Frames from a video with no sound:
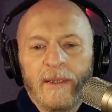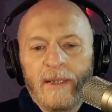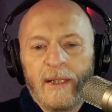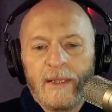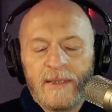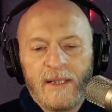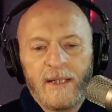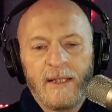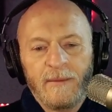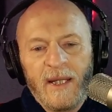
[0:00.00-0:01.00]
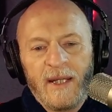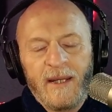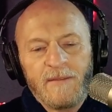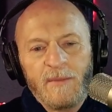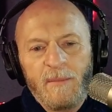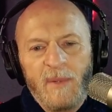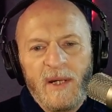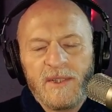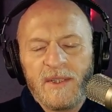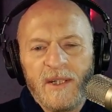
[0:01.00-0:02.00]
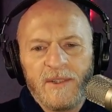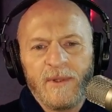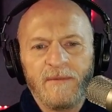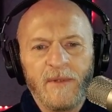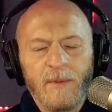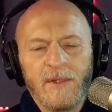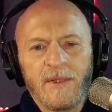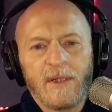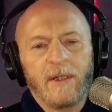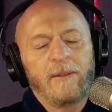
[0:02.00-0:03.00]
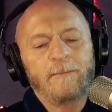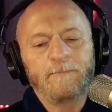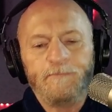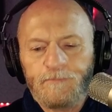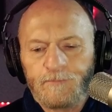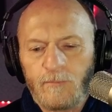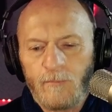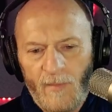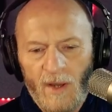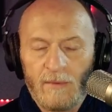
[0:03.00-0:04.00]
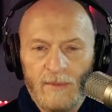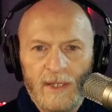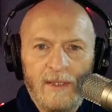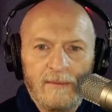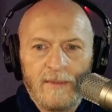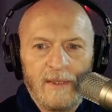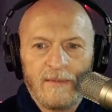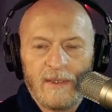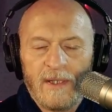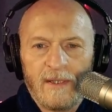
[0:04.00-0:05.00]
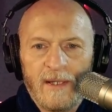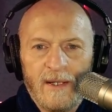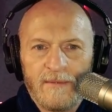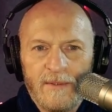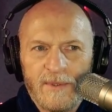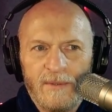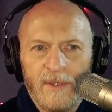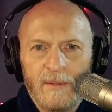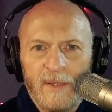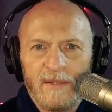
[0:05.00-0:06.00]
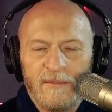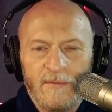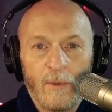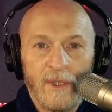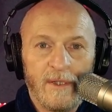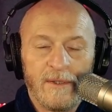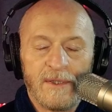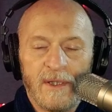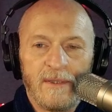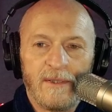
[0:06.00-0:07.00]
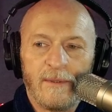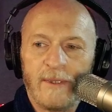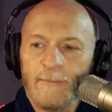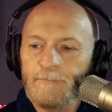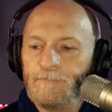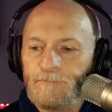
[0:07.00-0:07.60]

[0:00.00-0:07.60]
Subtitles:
And we had to have some repairs done to it a few years ago already, even like after it was only about 4 years into it.